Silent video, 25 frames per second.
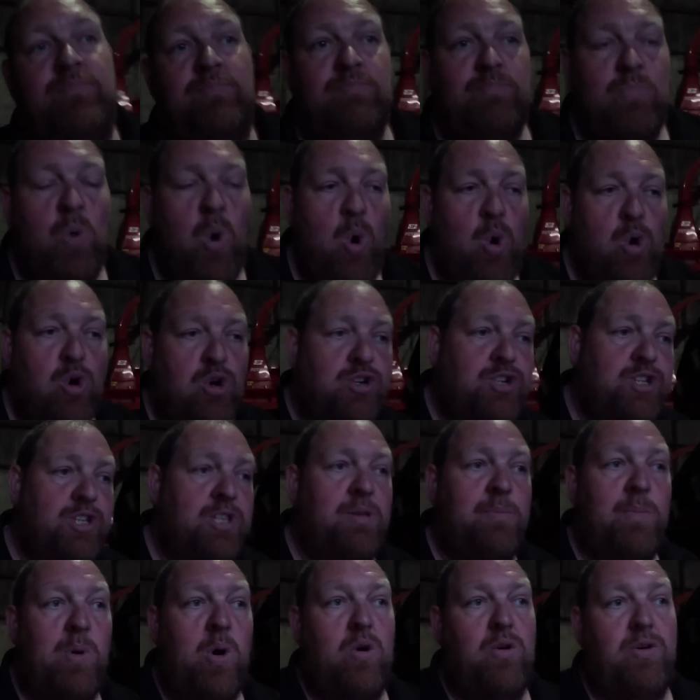mowers in
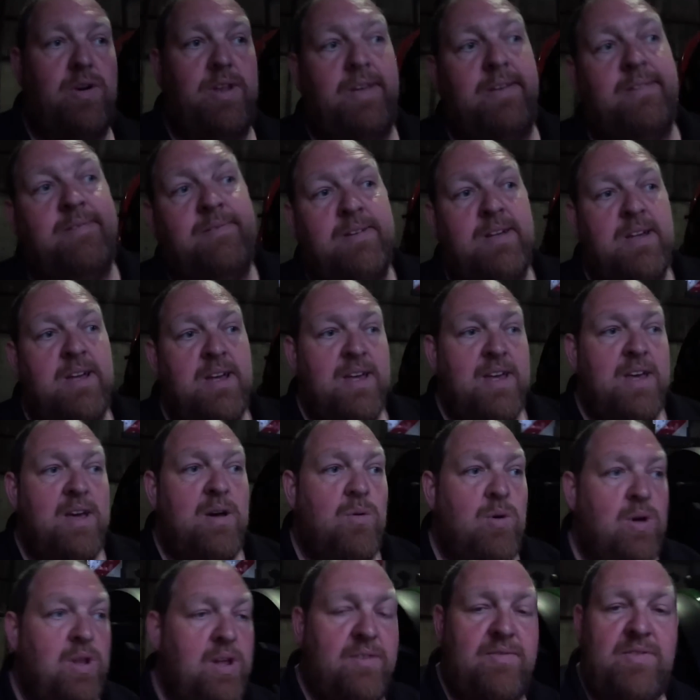the morning,
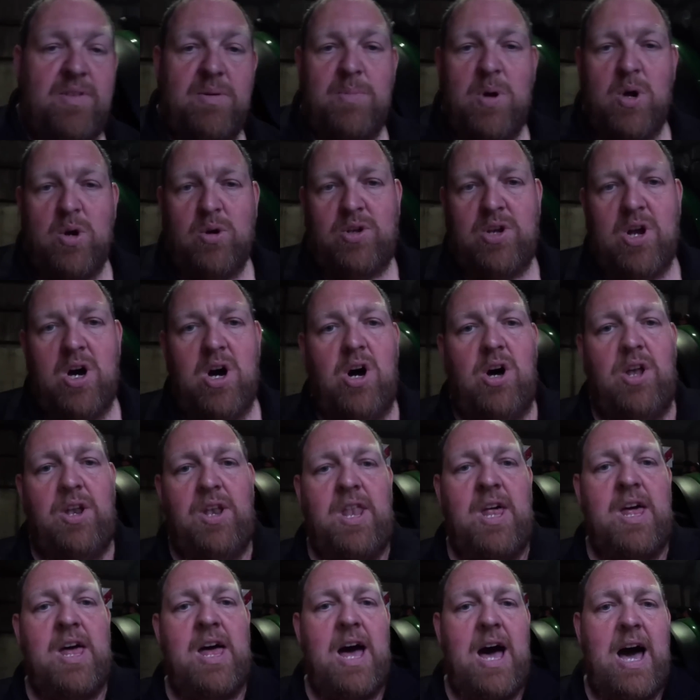when I have them hooked on,
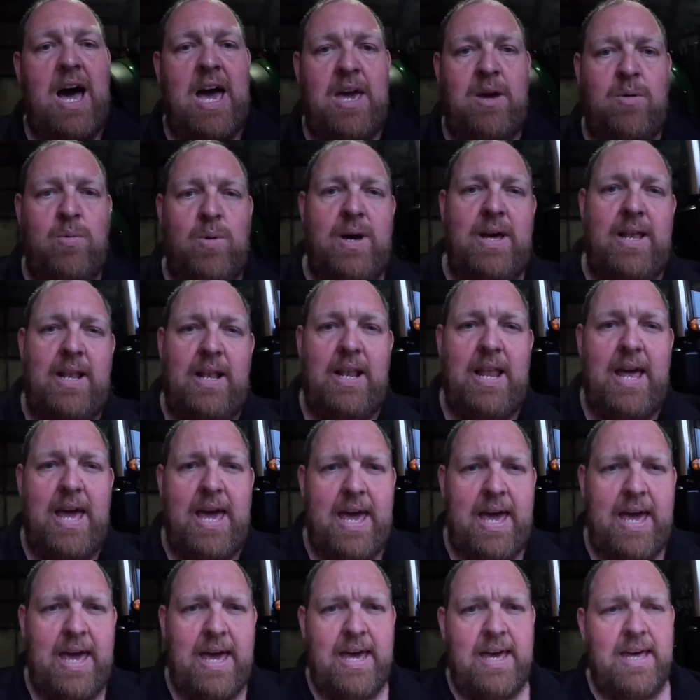I will
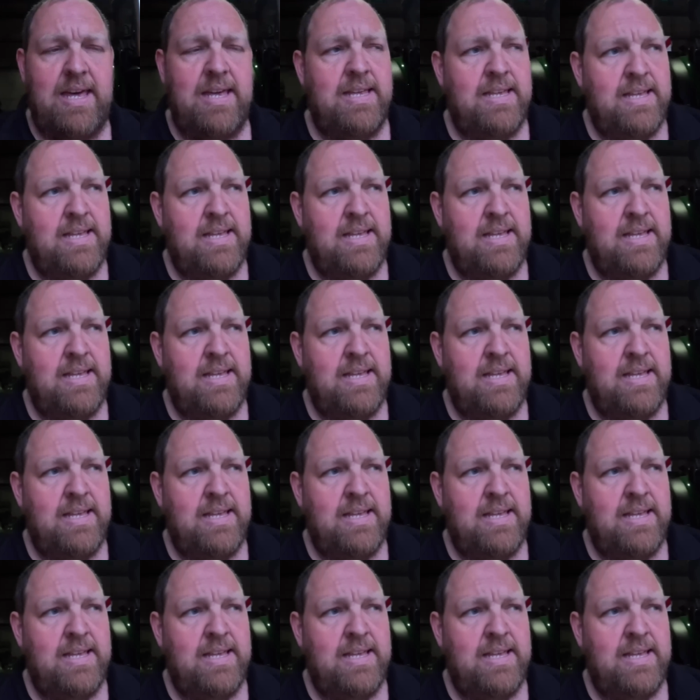the